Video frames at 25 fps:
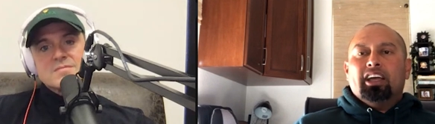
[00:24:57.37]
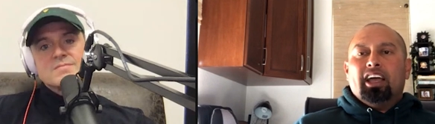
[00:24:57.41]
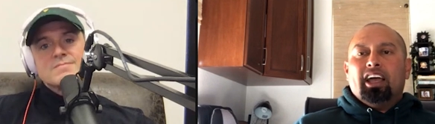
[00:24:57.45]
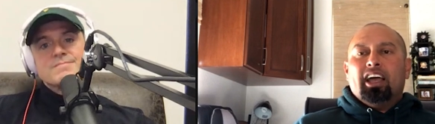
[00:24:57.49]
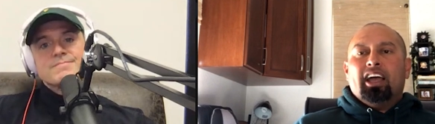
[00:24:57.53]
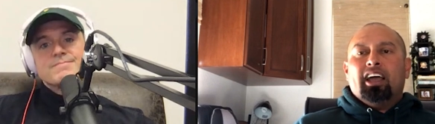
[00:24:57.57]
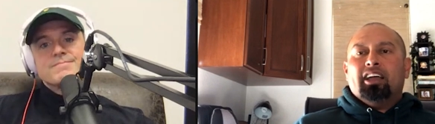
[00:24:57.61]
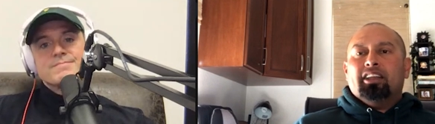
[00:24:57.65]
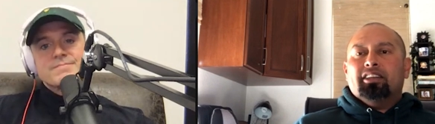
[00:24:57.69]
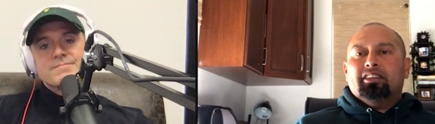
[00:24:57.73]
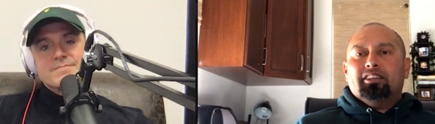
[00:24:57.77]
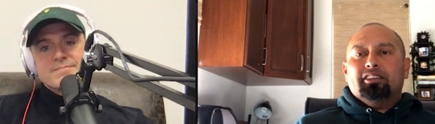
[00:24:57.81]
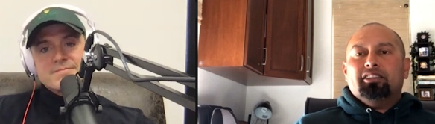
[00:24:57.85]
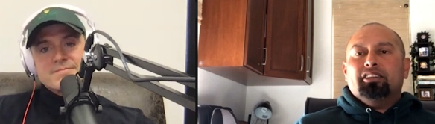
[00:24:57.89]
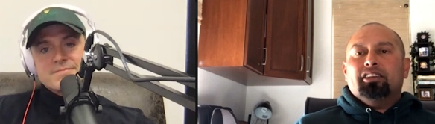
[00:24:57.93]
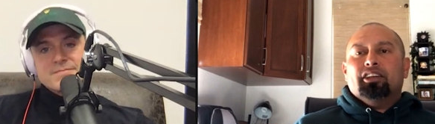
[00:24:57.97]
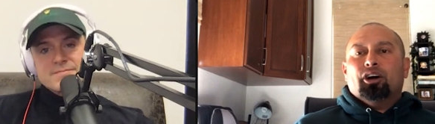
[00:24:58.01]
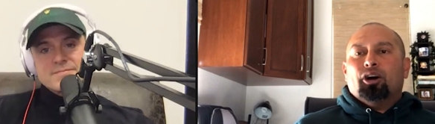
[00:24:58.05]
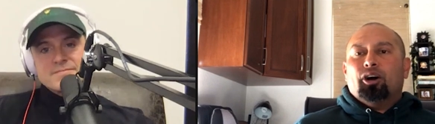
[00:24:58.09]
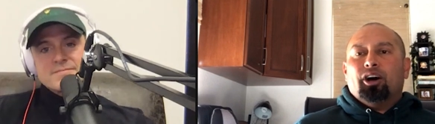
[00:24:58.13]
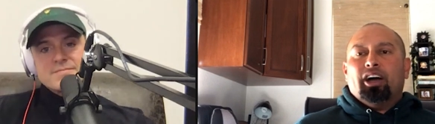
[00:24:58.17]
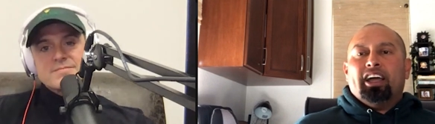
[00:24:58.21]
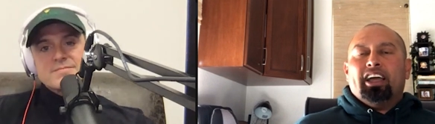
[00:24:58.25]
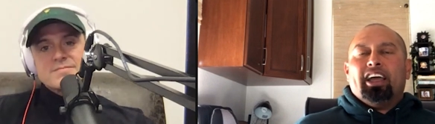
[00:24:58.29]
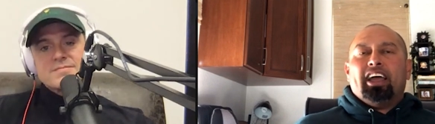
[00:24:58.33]
Speaker 1: And, you
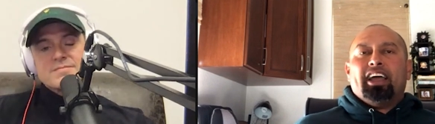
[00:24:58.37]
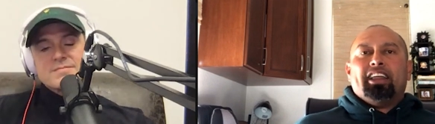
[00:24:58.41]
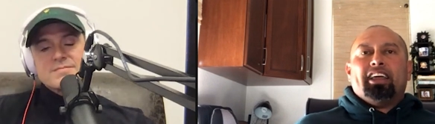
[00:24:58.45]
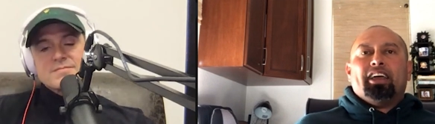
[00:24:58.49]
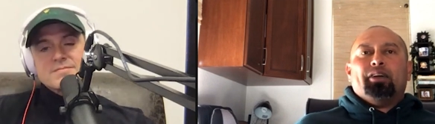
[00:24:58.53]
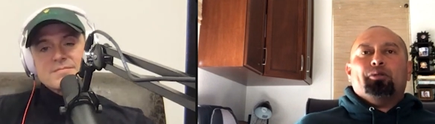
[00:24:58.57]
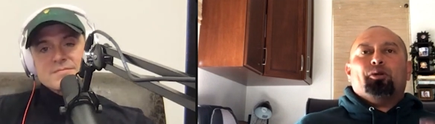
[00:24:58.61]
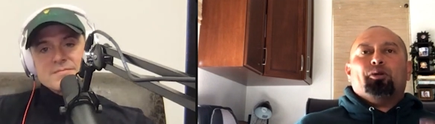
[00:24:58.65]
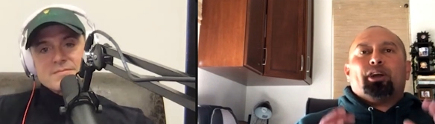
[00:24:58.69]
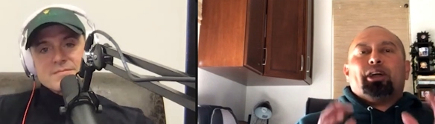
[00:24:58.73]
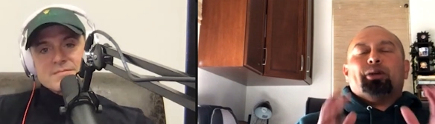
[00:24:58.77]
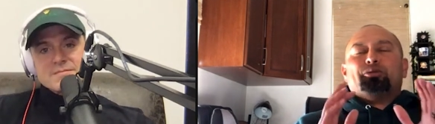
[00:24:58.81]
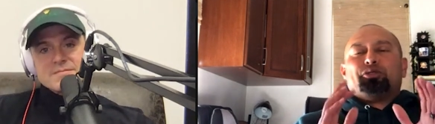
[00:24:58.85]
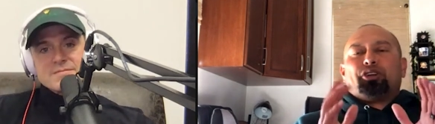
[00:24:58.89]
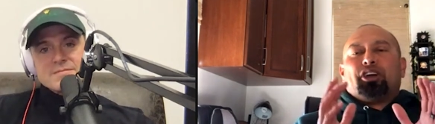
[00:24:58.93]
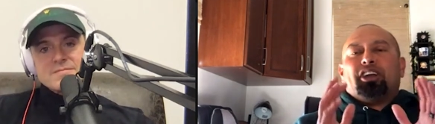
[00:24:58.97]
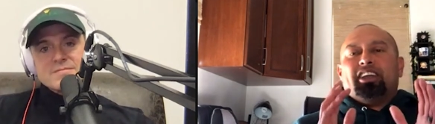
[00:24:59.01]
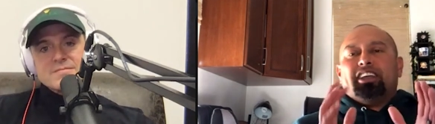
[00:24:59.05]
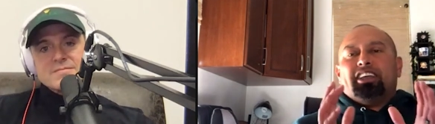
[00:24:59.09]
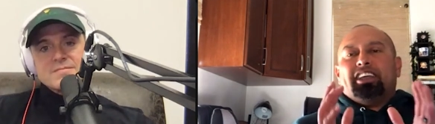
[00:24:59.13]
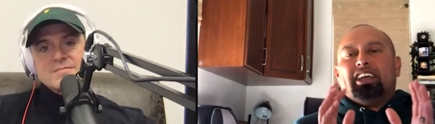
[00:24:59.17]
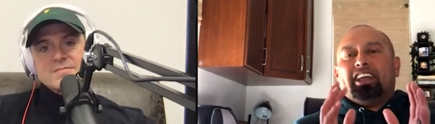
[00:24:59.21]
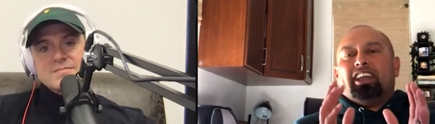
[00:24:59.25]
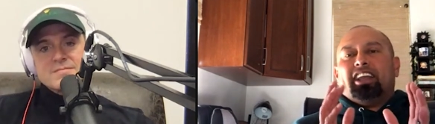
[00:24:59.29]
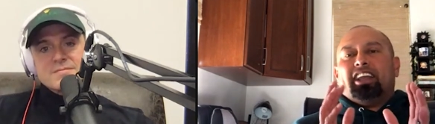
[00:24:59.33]
know, and, and what I'm
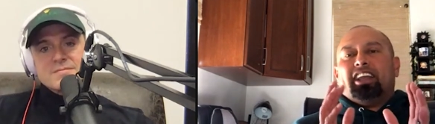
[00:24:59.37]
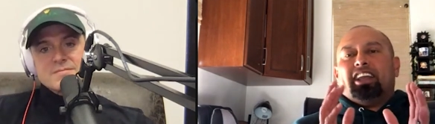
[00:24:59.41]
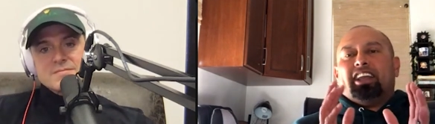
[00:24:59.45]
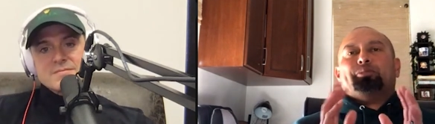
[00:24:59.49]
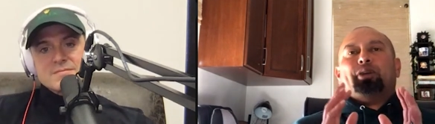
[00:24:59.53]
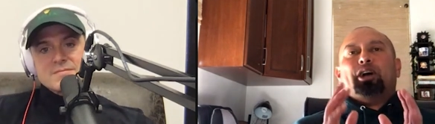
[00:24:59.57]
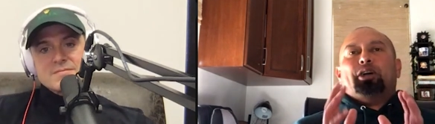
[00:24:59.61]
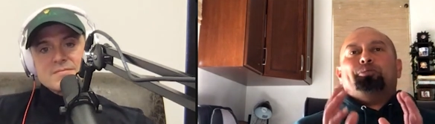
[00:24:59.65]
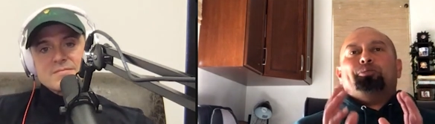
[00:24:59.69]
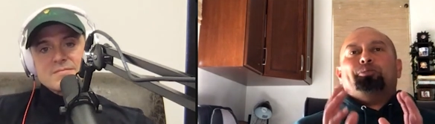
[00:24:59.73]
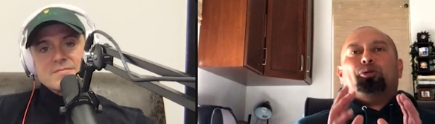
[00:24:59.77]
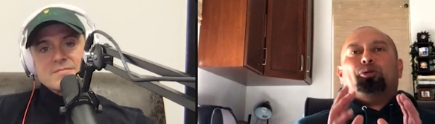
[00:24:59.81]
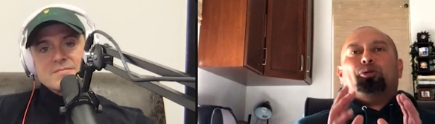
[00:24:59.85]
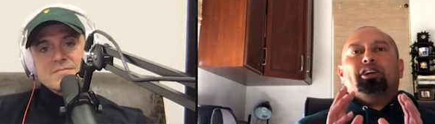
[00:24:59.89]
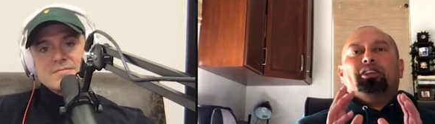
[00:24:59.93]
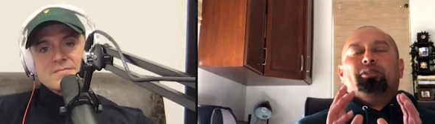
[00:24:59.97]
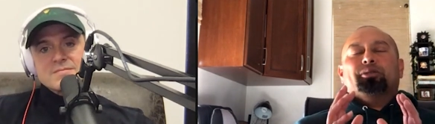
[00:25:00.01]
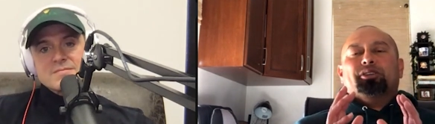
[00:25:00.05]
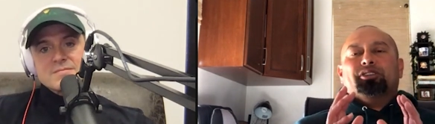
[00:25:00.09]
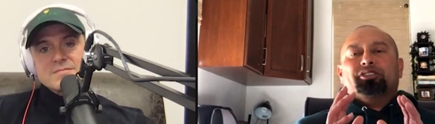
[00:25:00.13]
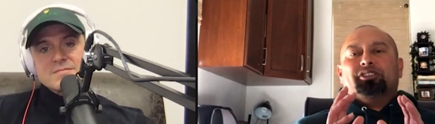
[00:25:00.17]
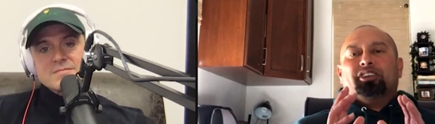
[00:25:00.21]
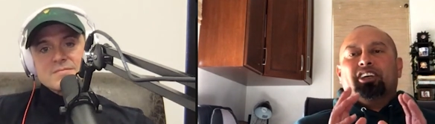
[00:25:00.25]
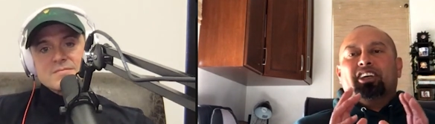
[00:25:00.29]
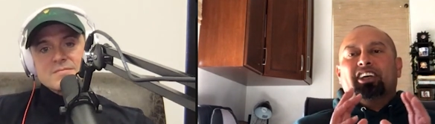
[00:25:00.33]
trying to get at is my point
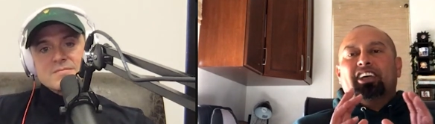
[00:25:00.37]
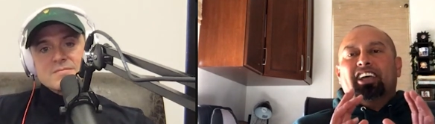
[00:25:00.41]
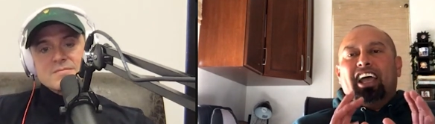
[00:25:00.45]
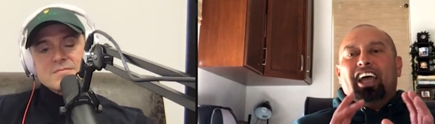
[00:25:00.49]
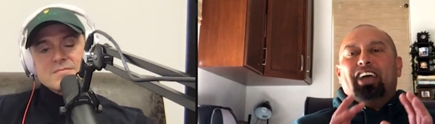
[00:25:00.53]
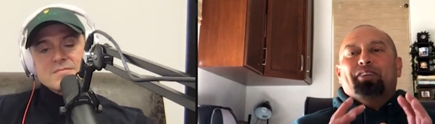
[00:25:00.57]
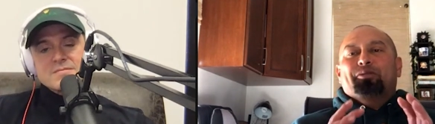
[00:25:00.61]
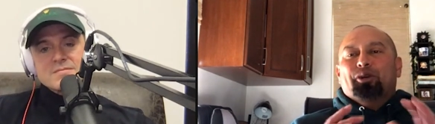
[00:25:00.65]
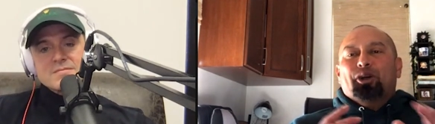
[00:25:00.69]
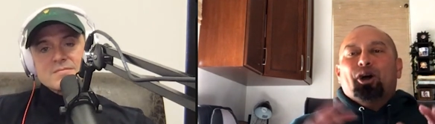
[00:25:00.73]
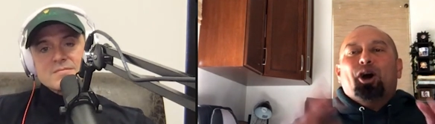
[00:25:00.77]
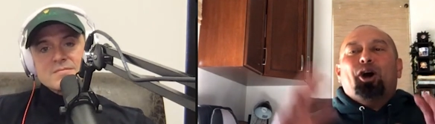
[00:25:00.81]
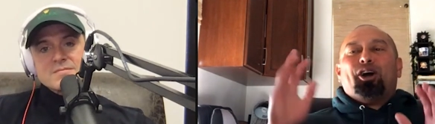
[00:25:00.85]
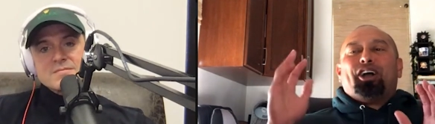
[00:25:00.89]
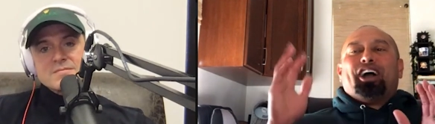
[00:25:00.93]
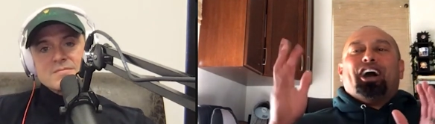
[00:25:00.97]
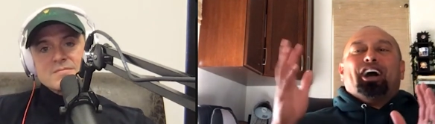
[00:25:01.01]
was, and we all